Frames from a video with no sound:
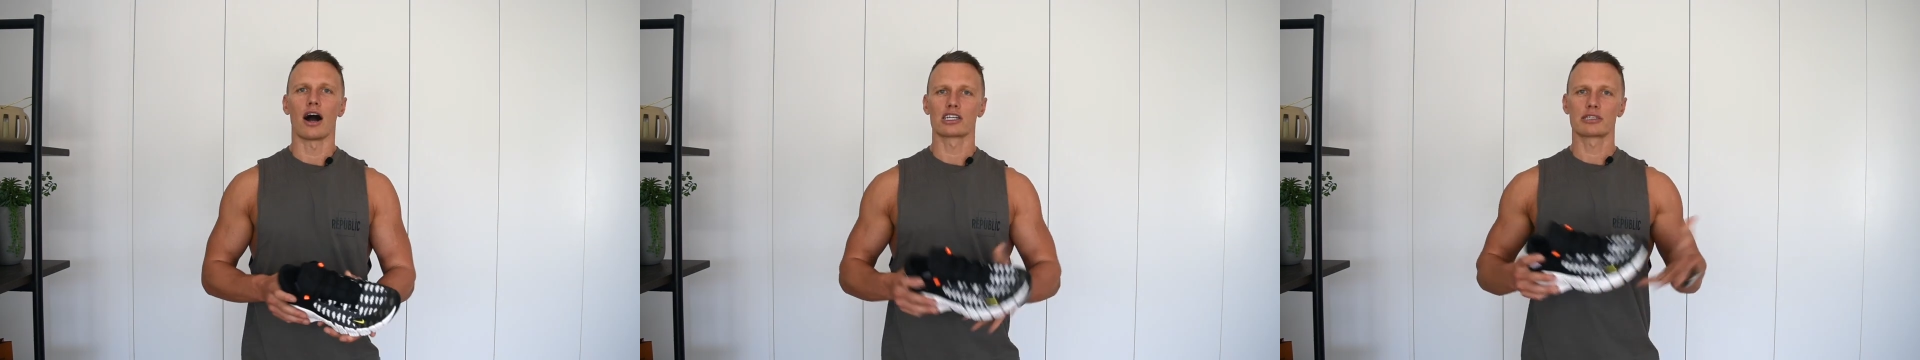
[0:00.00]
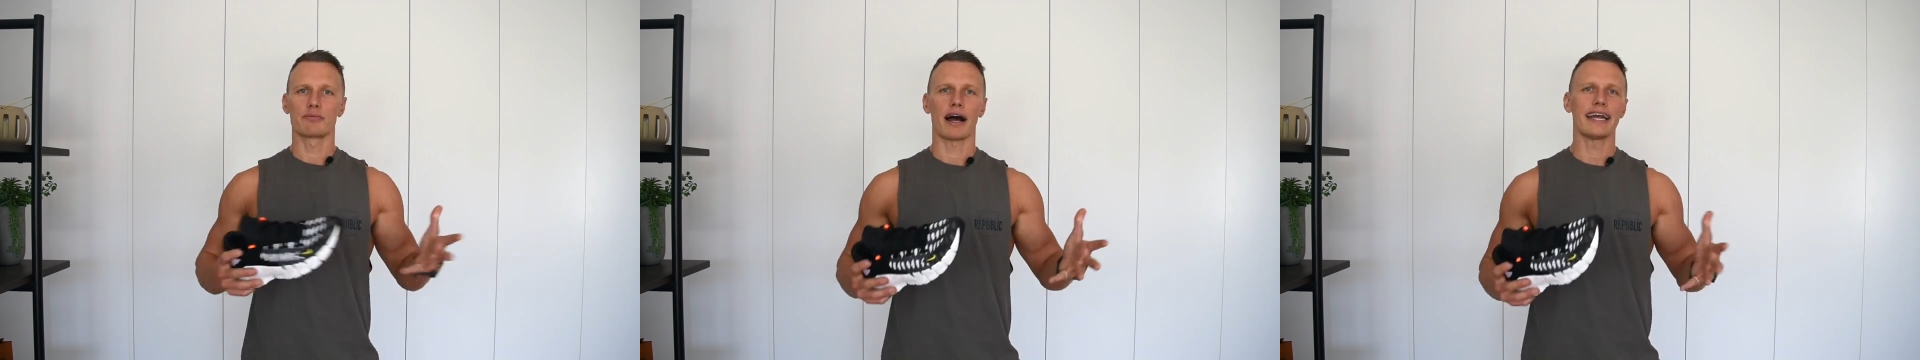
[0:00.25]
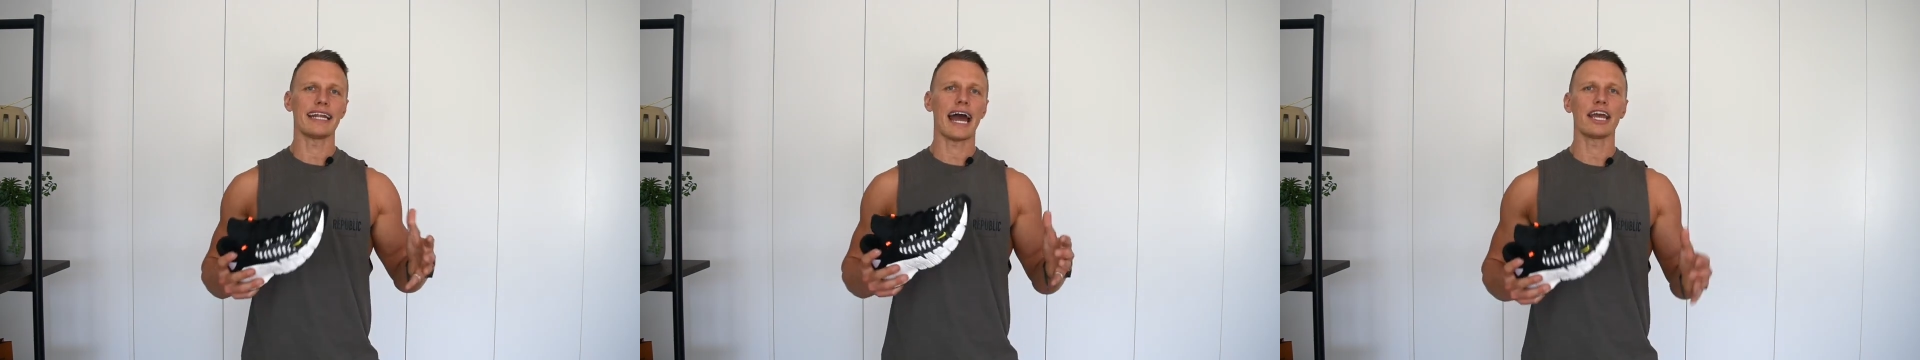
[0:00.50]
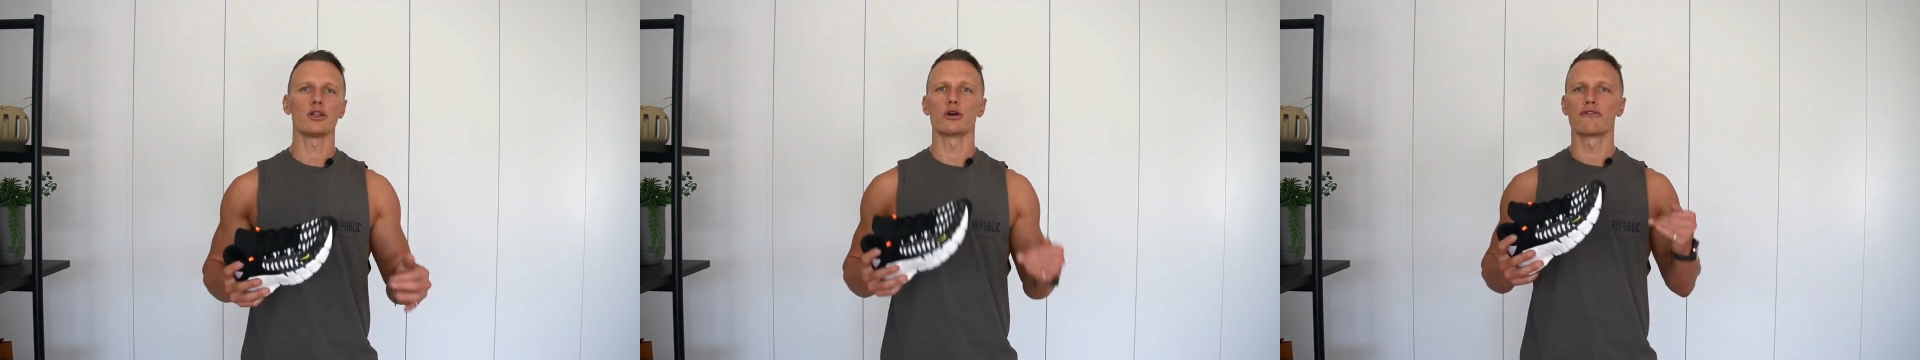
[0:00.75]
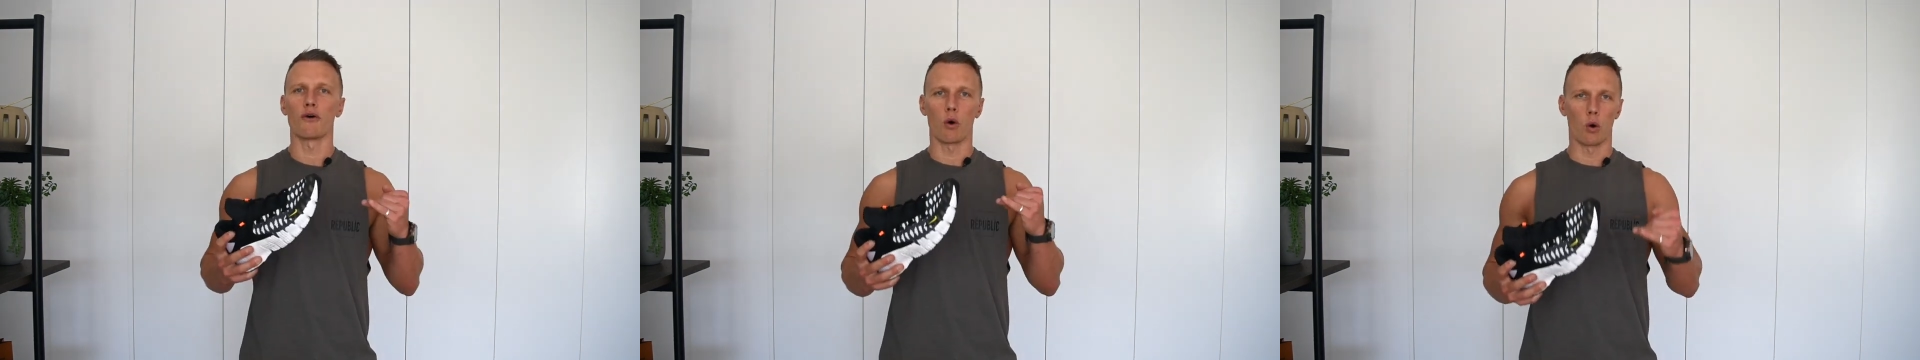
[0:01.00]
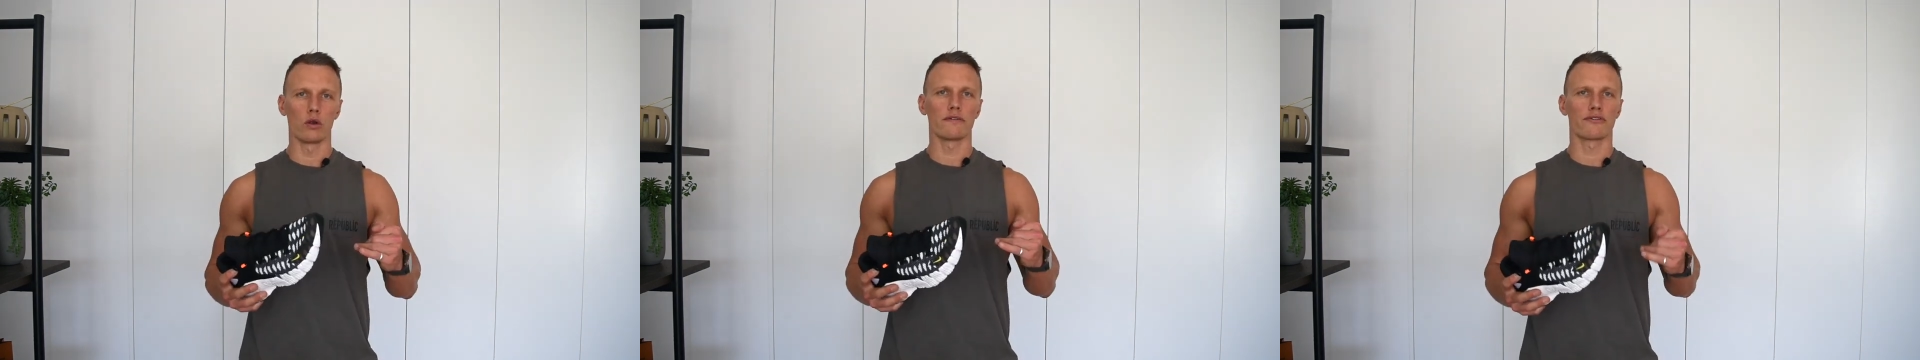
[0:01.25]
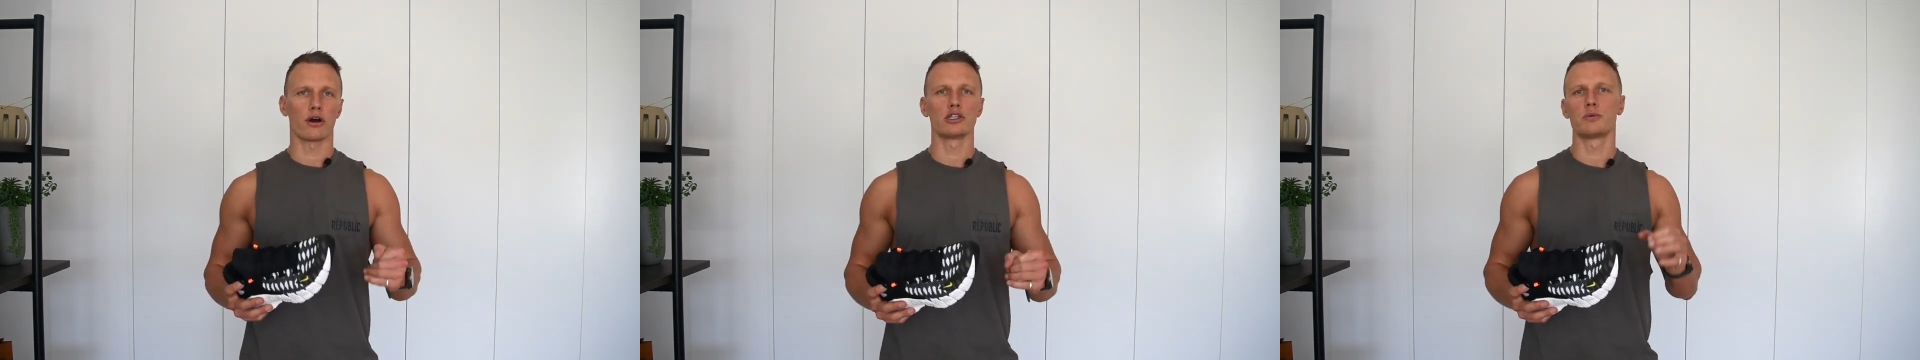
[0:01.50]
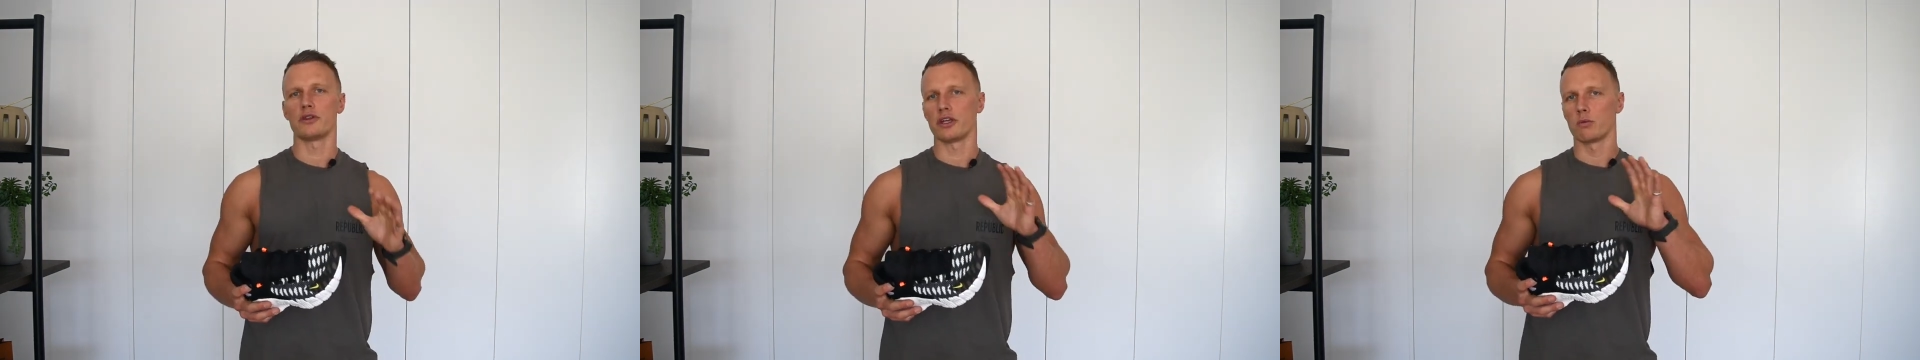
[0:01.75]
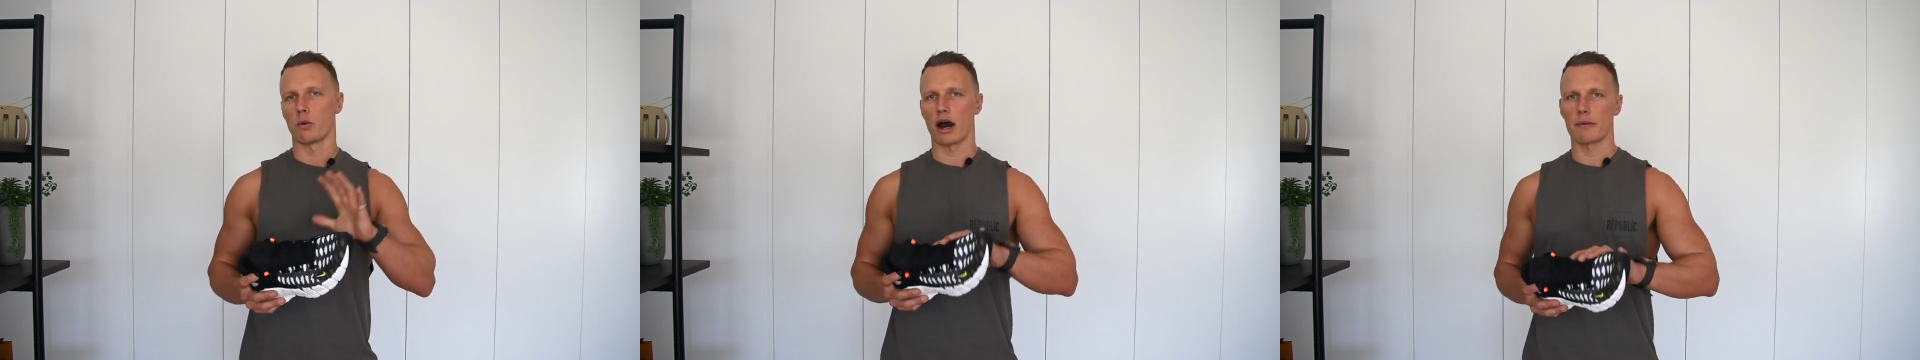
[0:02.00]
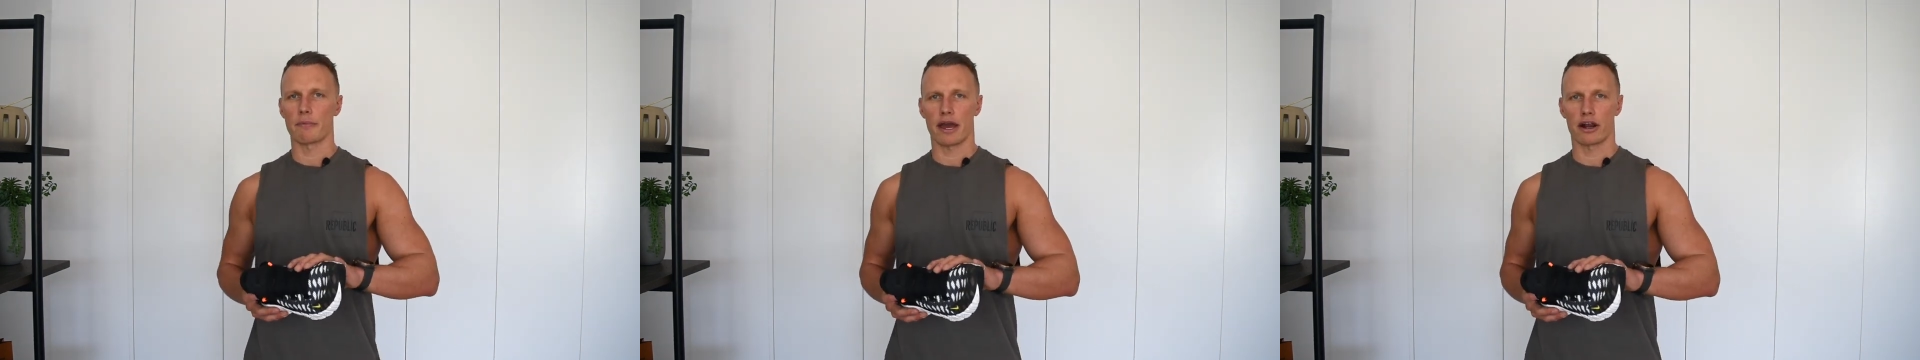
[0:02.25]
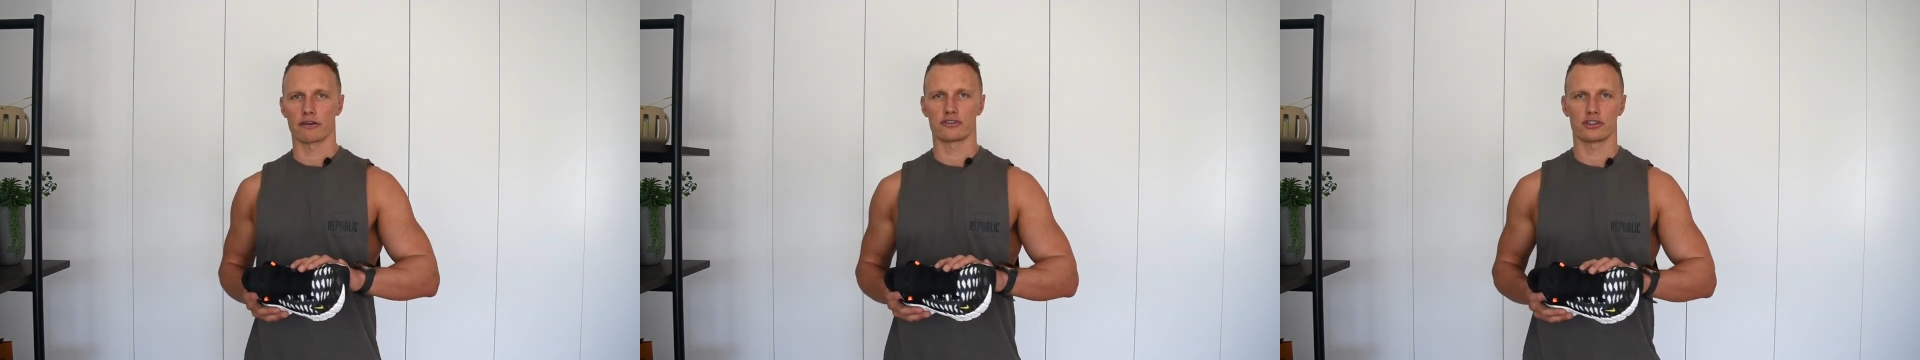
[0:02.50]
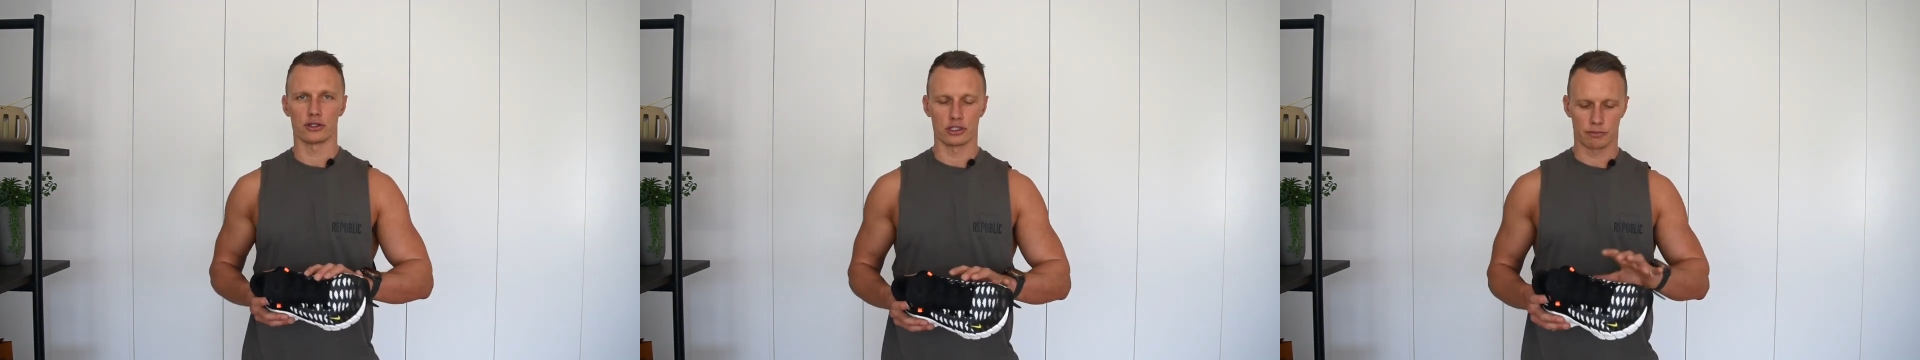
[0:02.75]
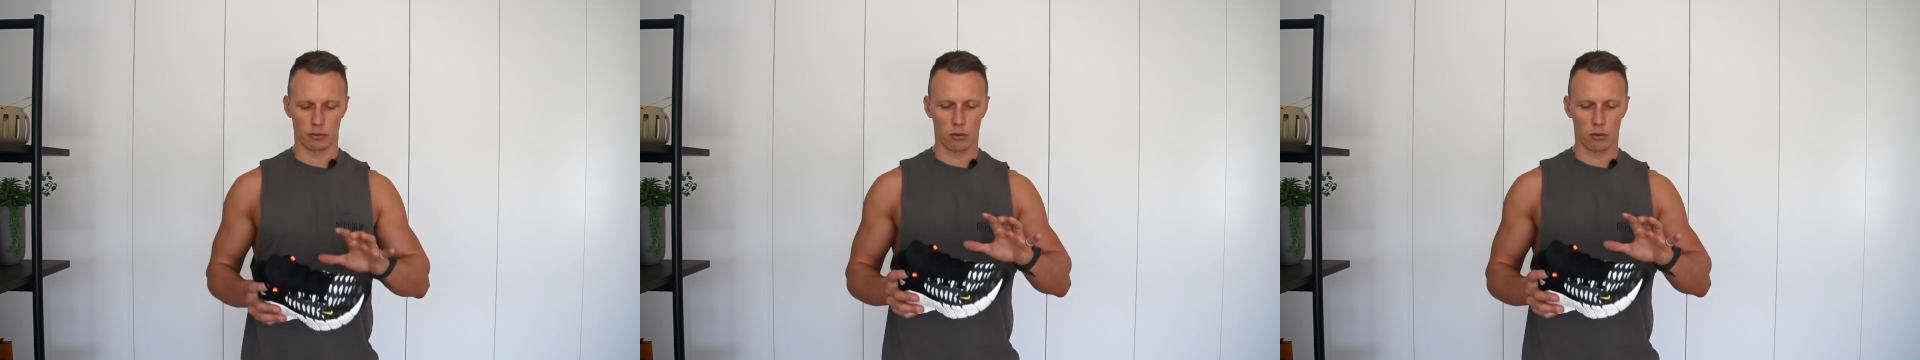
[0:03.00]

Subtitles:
I'll explain how you look for all of those within one pair of shoes,